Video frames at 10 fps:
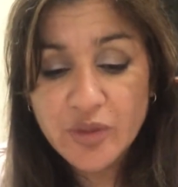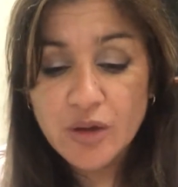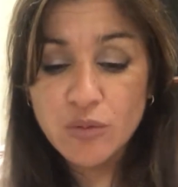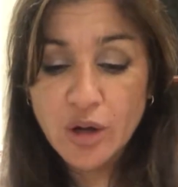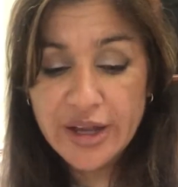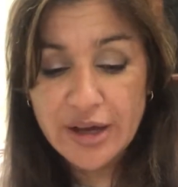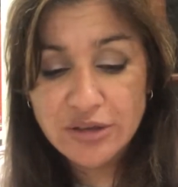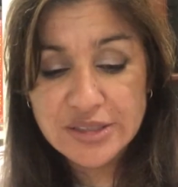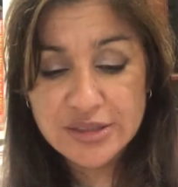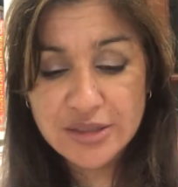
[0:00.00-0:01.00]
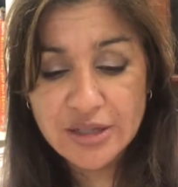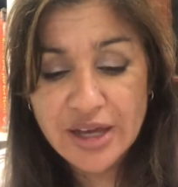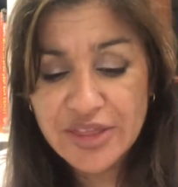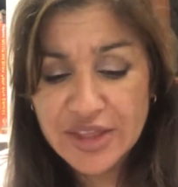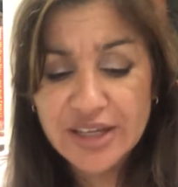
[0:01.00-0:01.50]
What else? I
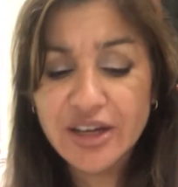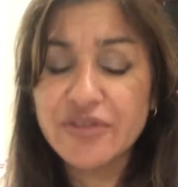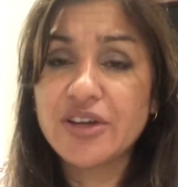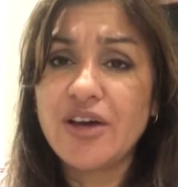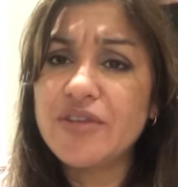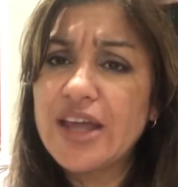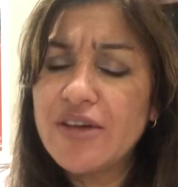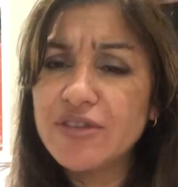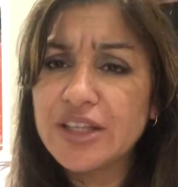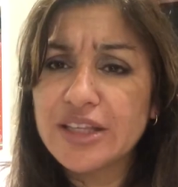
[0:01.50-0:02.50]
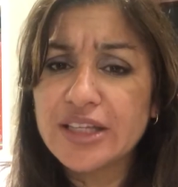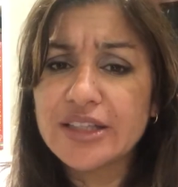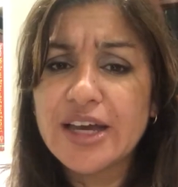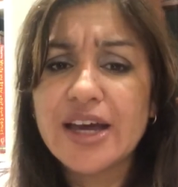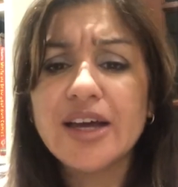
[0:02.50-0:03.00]
think I've covered everything
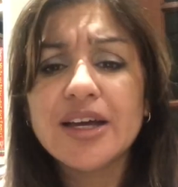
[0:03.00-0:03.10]
there.